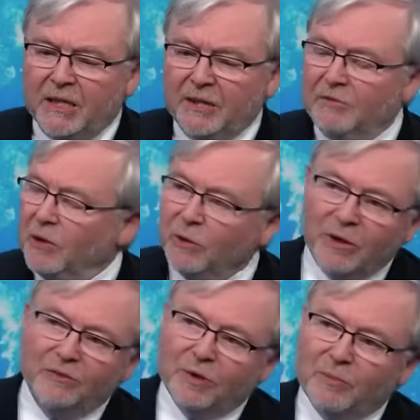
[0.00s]
And if they're
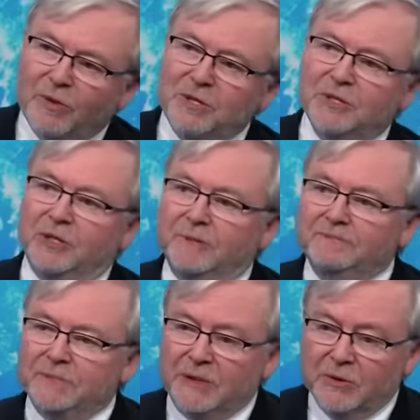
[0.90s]
looking for a precedent,
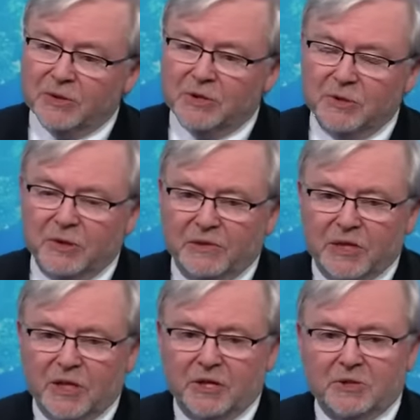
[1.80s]
and you're a student of
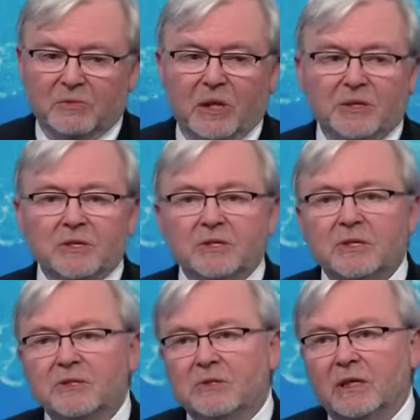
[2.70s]
international relations
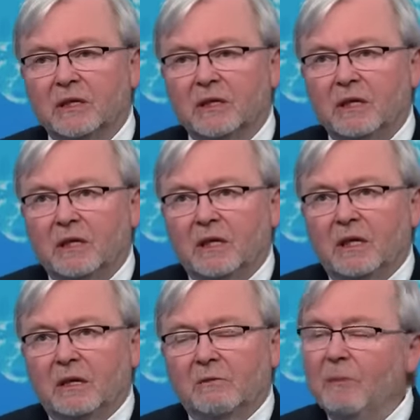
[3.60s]
history,
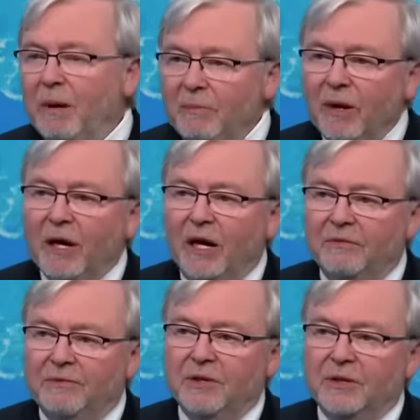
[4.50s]
remember
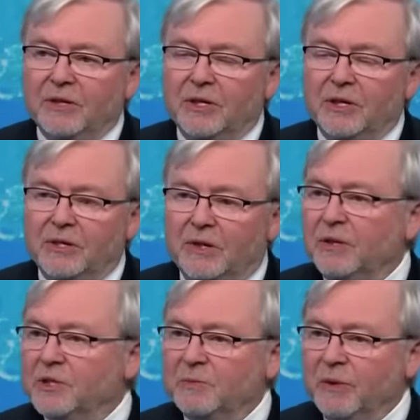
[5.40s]
after the near death
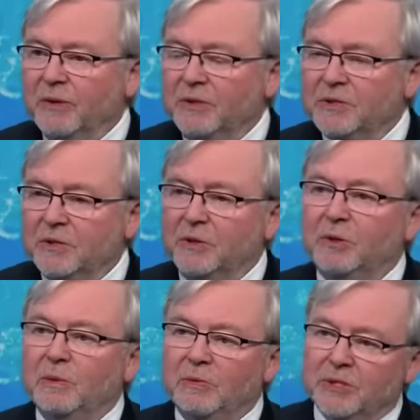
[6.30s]
experience of the
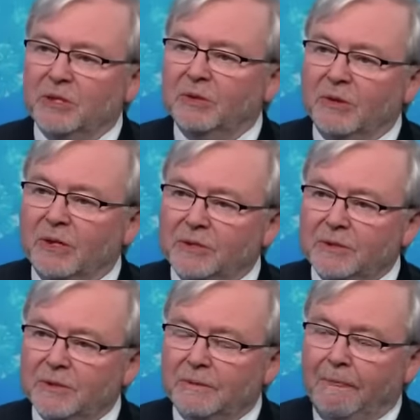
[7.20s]
Cuban Missile
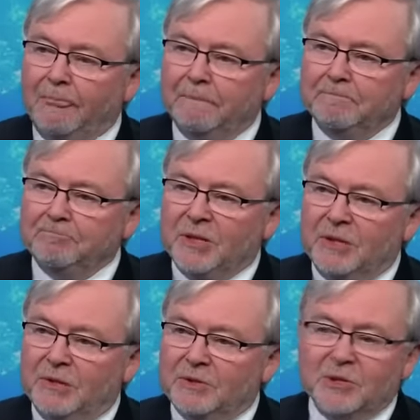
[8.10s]
Crisis?
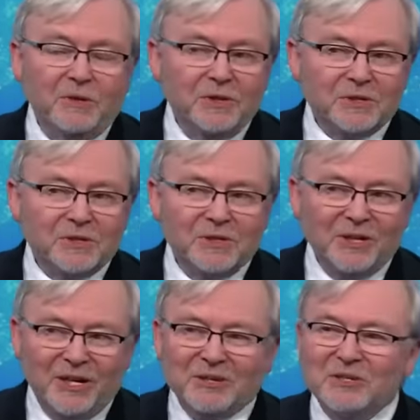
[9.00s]
The Soviets and the
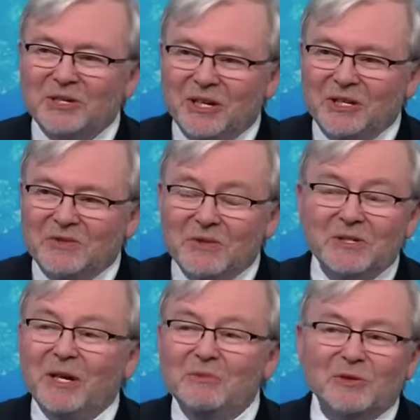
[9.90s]
United States, for the
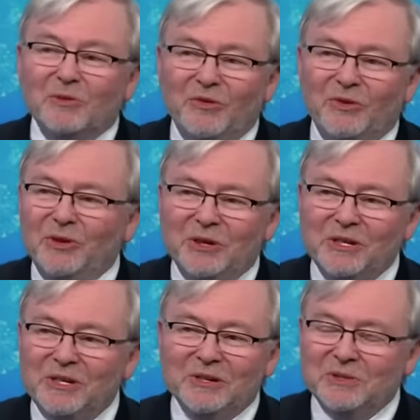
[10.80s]
subsequent 30
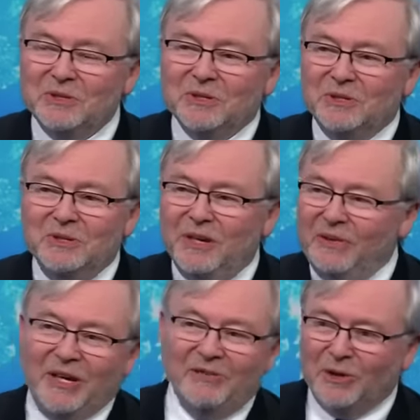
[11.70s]
years, never
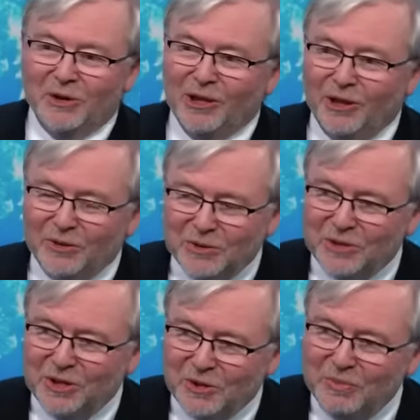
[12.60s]
ever got close
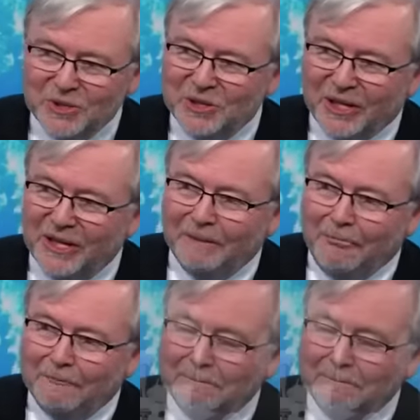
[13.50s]
to the abyss again.